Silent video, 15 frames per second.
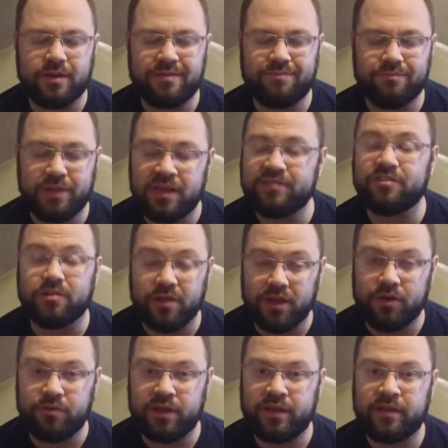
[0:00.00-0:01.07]
muzzle
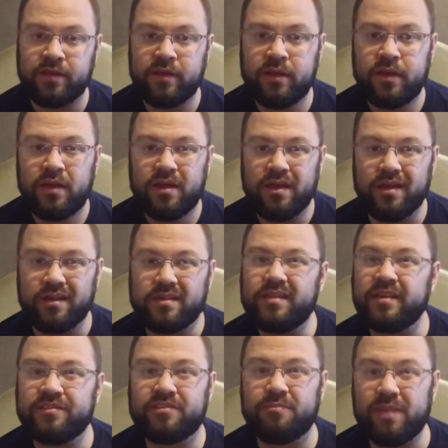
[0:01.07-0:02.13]
loading
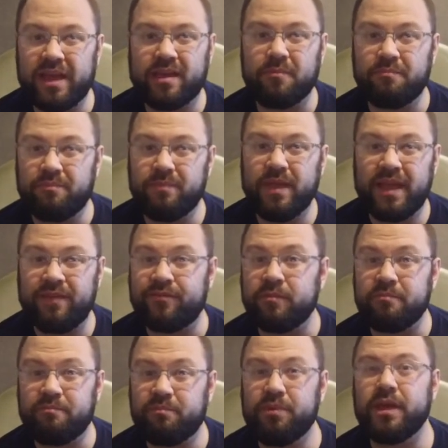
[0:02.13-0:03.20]
tends to make an
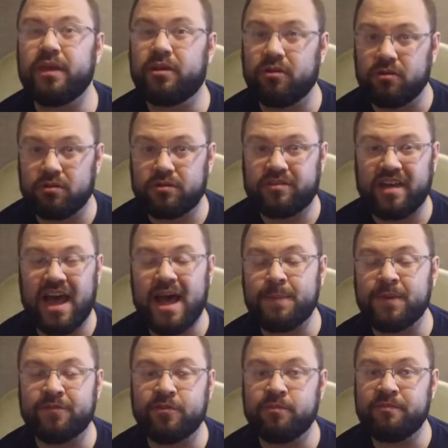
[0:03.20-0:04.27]
even bigger
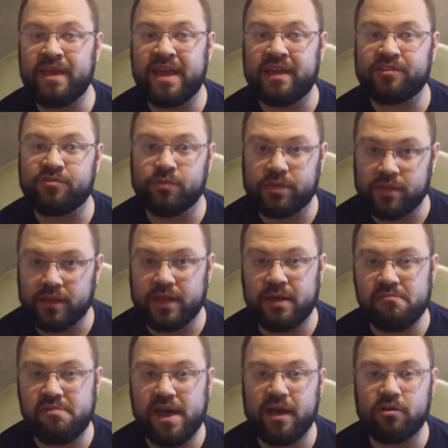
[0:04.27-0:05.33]
type of a mess with the
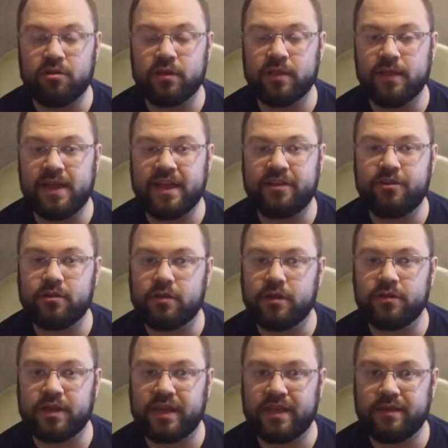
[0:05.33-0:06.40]
gunpowder and lead.
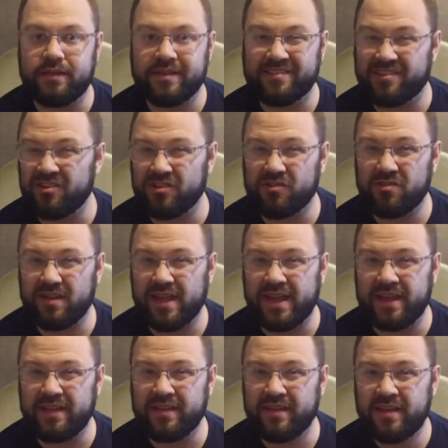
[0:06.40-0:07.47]
It's going to
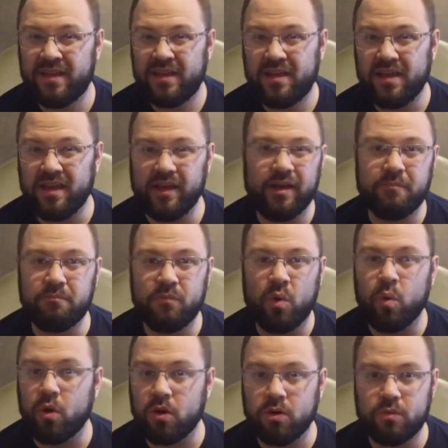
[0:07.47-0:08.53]
create
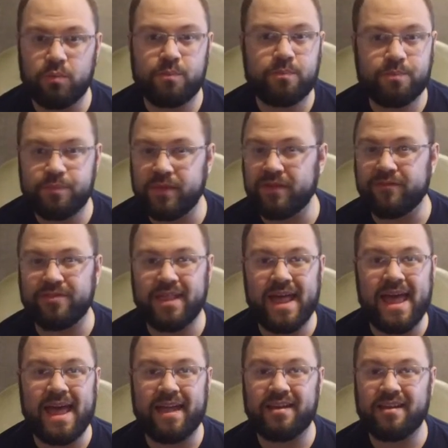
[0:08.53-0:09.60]
more of
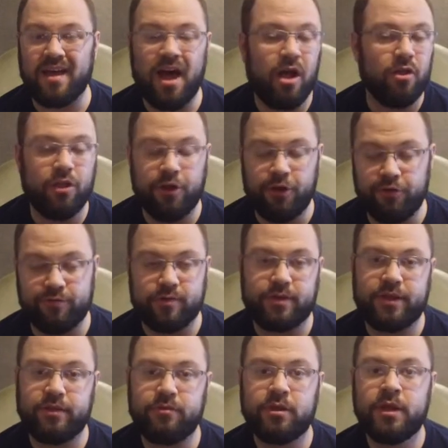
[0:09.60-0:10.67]
that all over
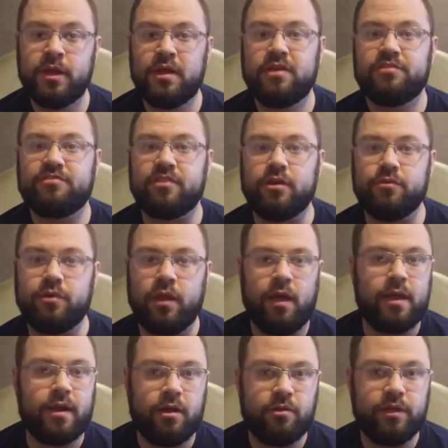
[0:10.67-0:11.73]
you. So
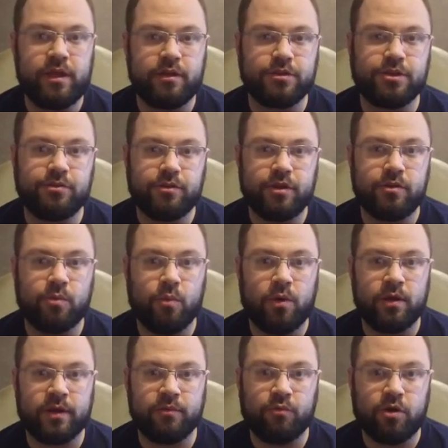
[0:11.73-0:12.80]
not only are you going to
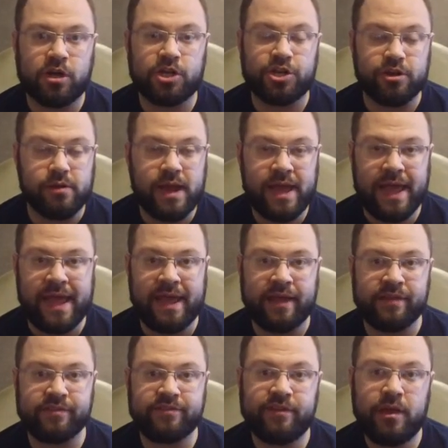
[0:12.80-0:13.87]
want to wash your
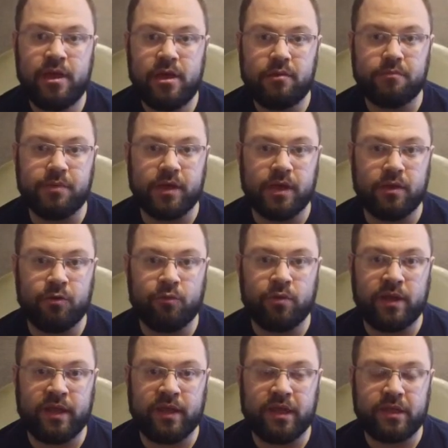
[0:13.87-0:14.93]
hands, but
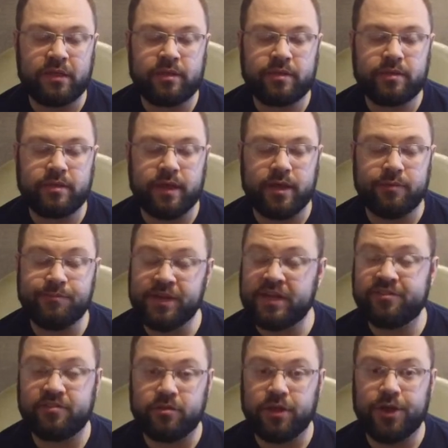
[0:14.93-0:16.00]
with
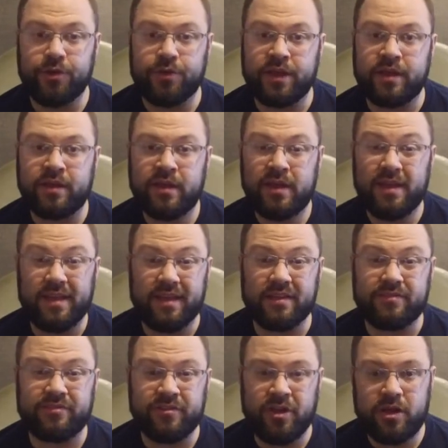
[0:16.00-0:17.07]
muzzle loading,
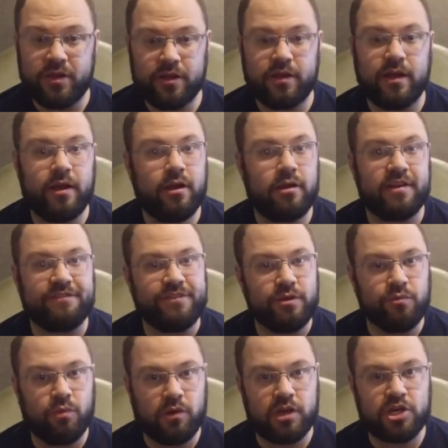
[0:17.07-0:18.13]
it's not going to hurt if you
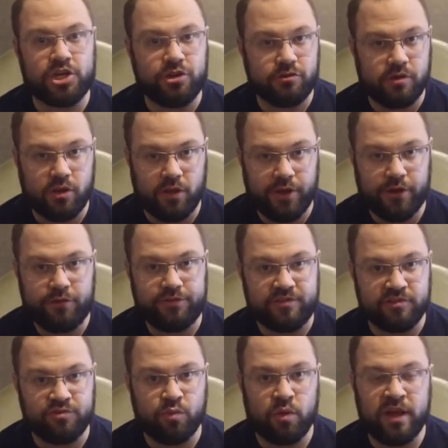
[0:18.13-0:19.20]
wash your clothes
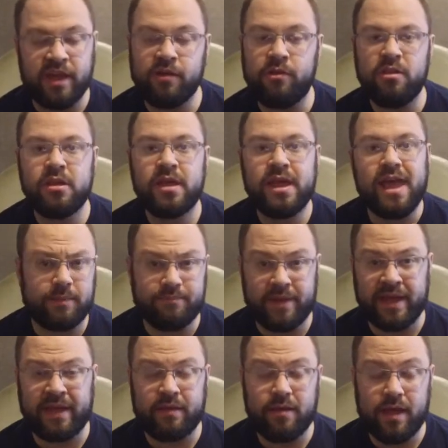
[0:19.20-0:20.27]
as well.
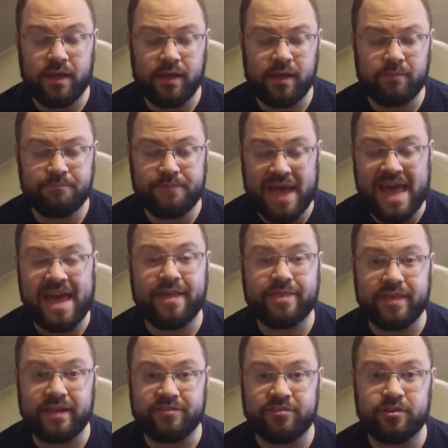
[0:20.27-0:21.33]
Bath
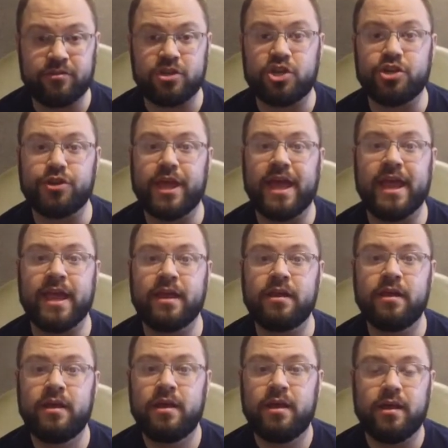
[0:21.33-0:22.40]
as soon as you can,
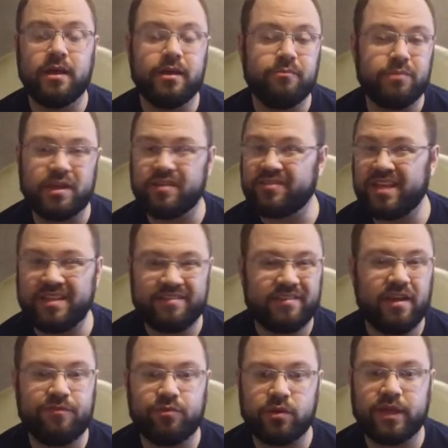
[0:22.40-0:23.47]
because that
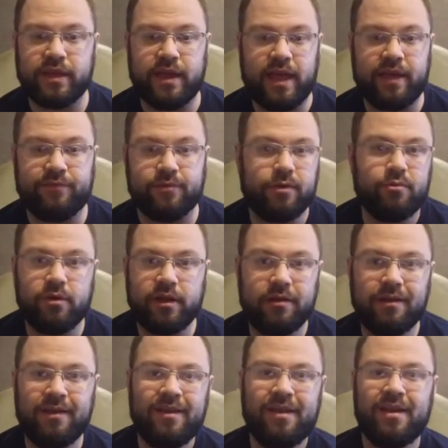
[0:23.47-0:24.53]
stuff will get everywhere.
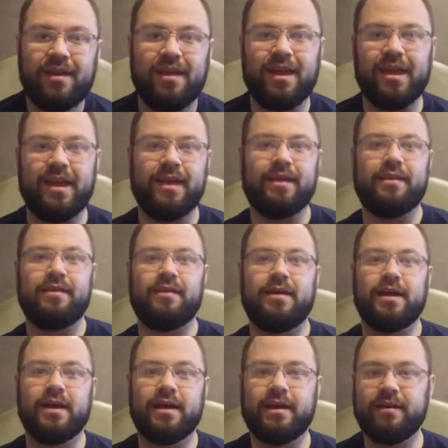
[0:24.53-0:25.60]
And
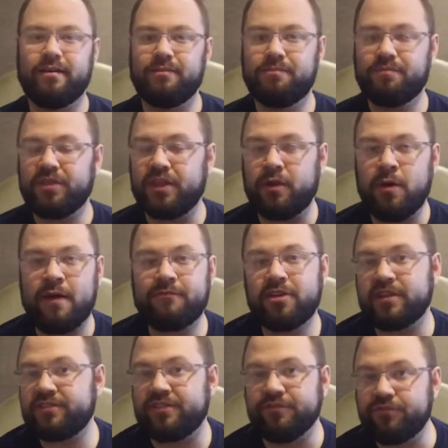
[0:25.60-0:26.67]
I've
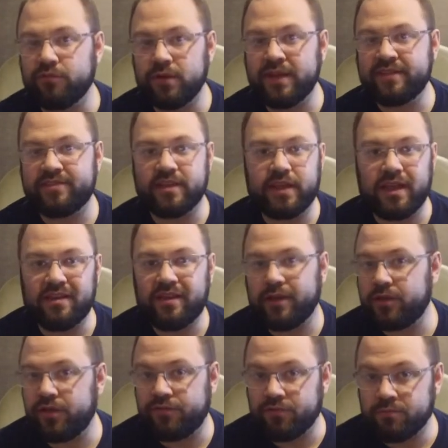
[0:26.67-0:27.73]
got some friends that can tell
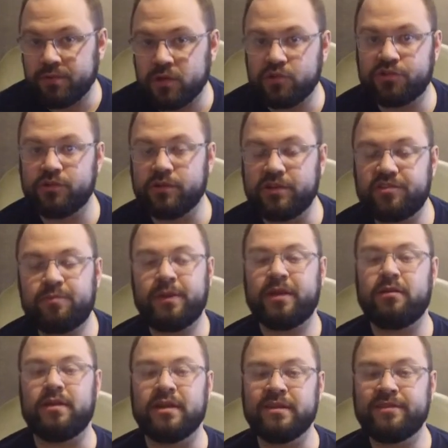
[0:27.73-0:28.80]
you from personal
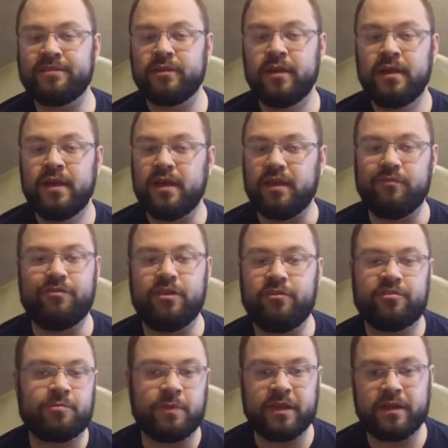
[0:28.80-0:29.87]
experience, if you
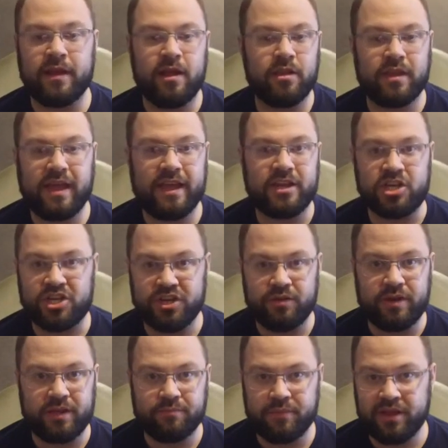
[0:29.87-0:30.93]
spend all day
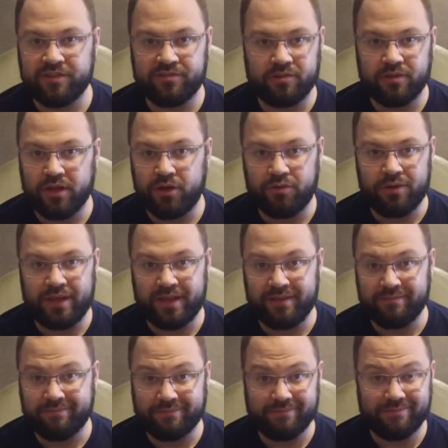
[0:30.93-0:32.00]
shooting, muzzle
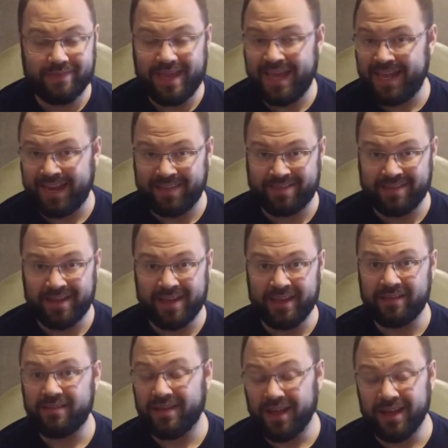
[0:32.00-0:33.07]
loading
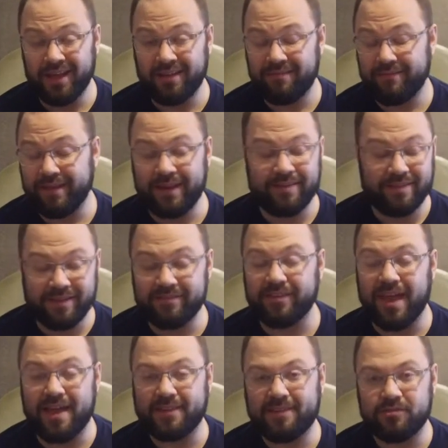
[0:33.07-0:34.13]
anything, in this
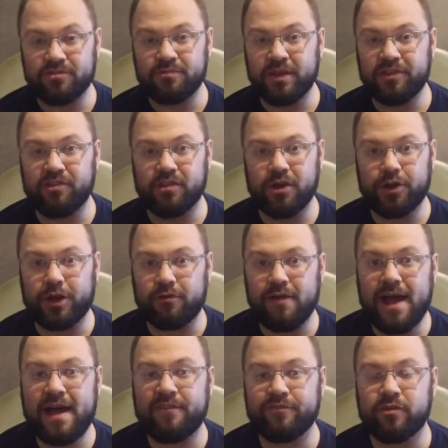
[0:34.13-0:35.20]
case it was muzzle loading
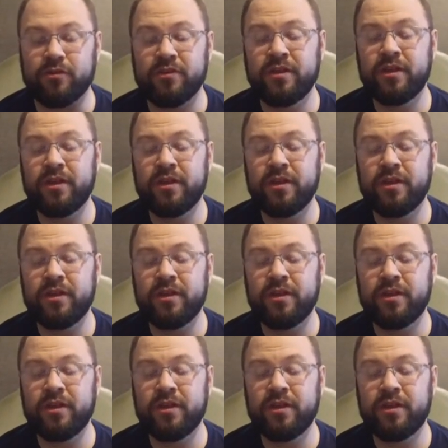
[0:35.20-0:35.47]
rifle,